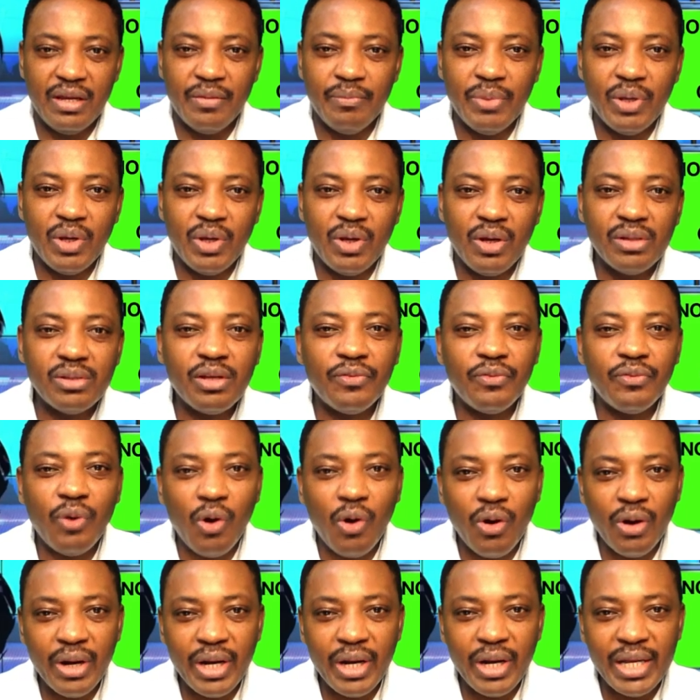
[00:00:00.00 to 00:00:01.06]
because of
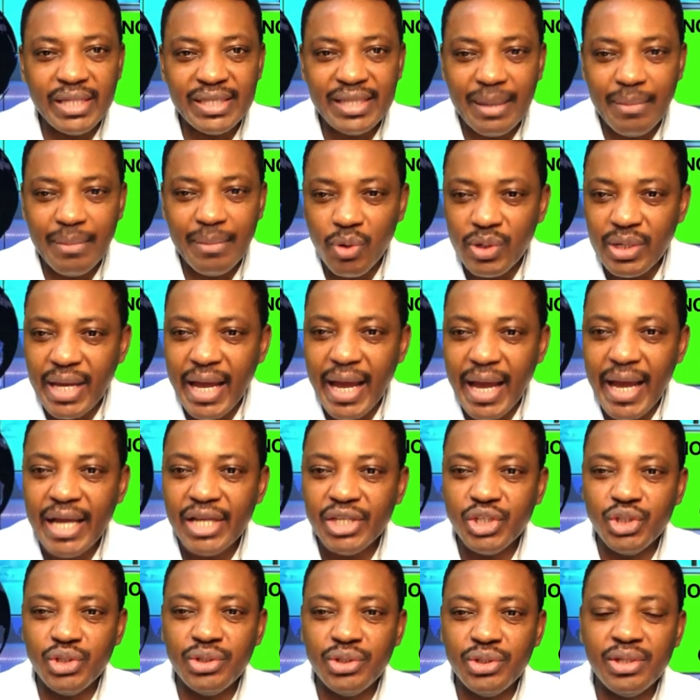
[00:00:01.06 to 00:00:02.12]
all the
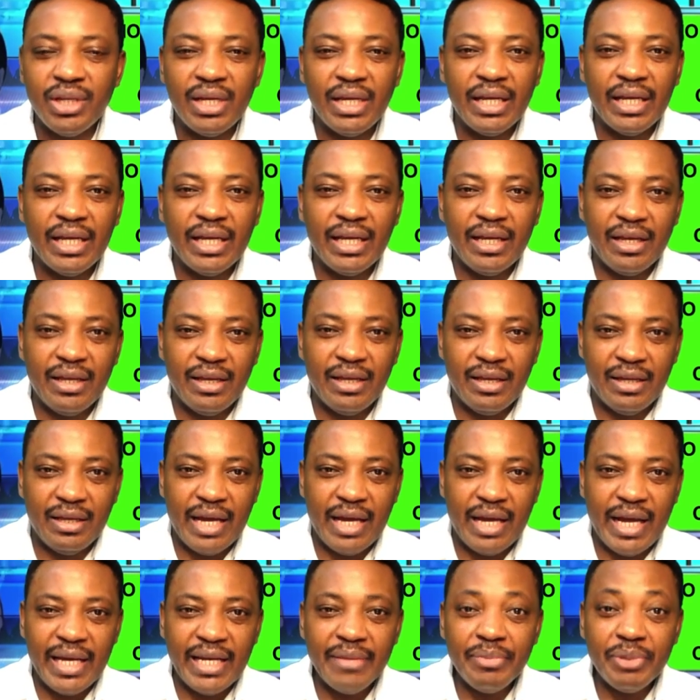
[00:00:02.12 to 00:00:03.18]
sabotage,
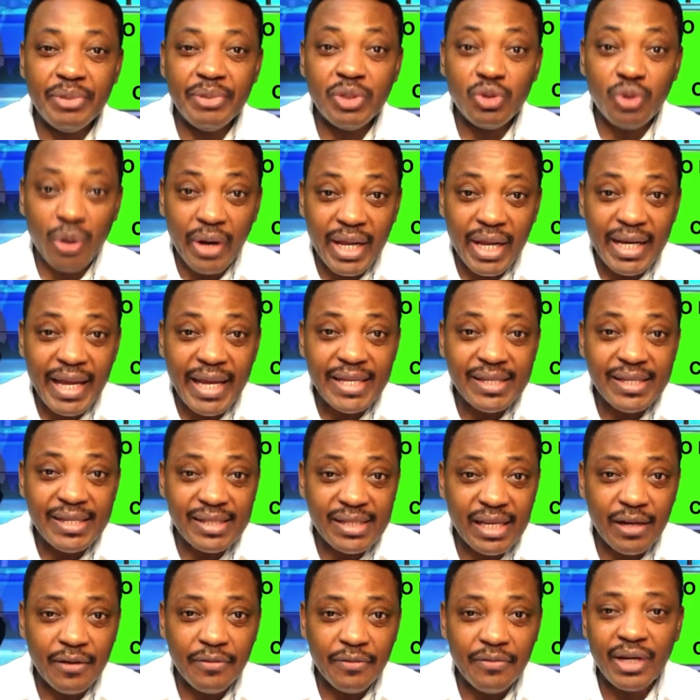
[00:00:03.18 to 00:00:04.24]
and he be surrender
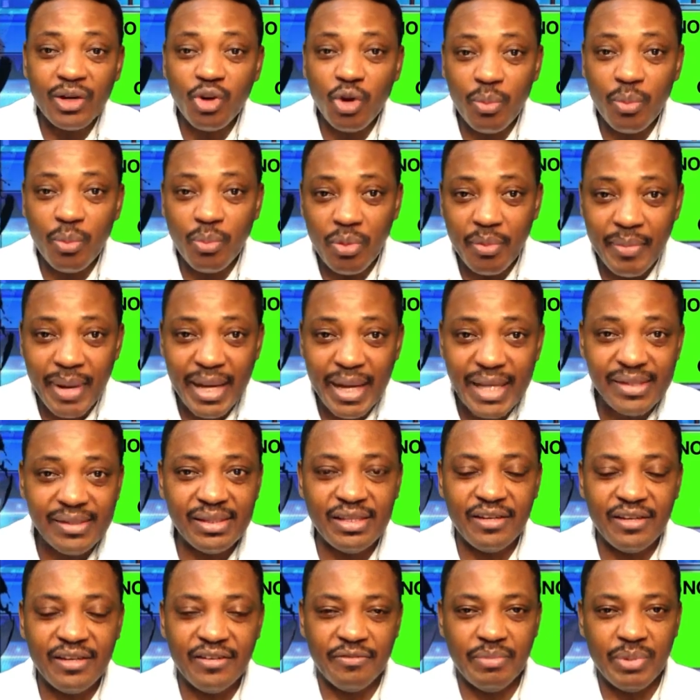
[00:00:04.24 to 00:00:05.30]
himself and compromise
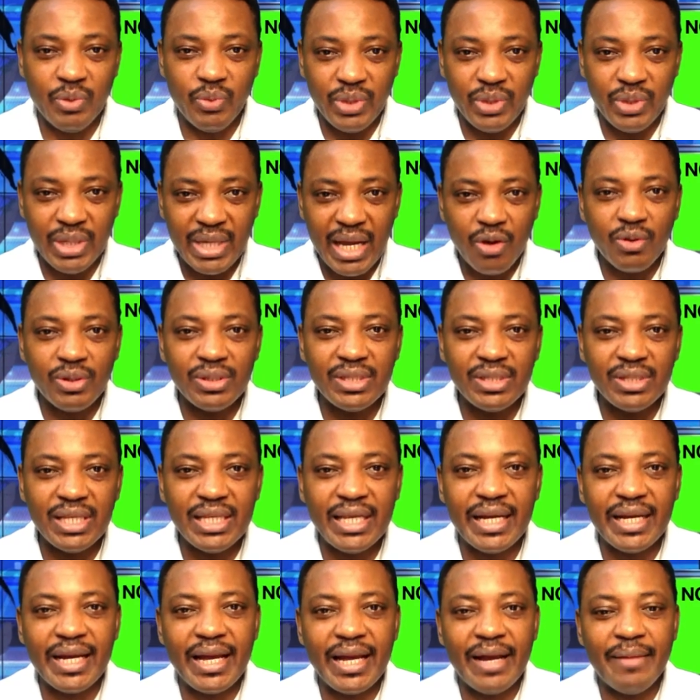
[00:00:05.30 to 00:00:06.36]
himself, but we thank God he
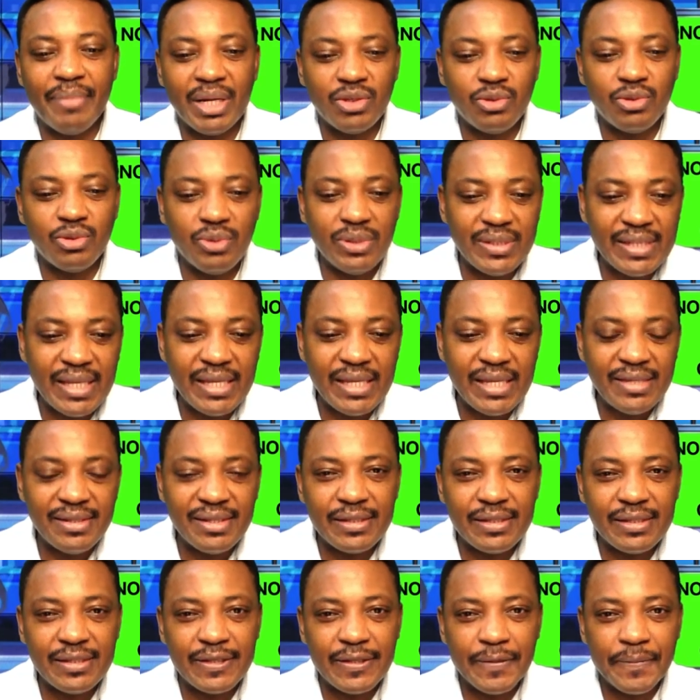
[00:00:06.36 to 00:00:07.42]
don't come back to his
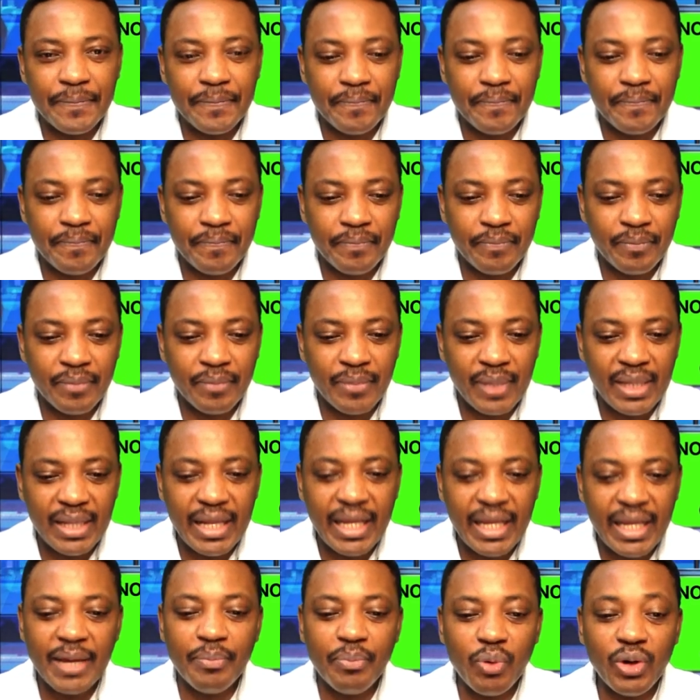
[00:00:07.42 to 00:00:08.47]
senses.
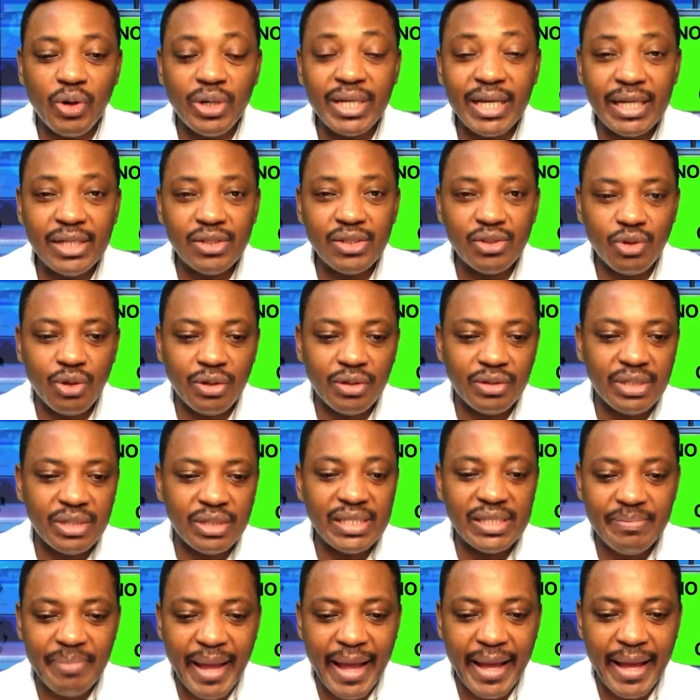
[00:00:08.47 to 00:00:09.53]
Like a prodigal son,
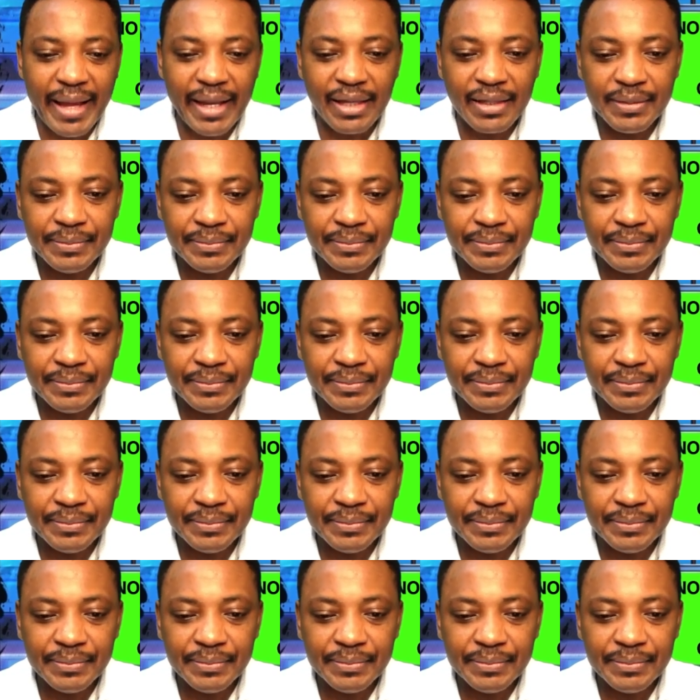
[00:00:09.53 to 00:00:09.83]
he's back.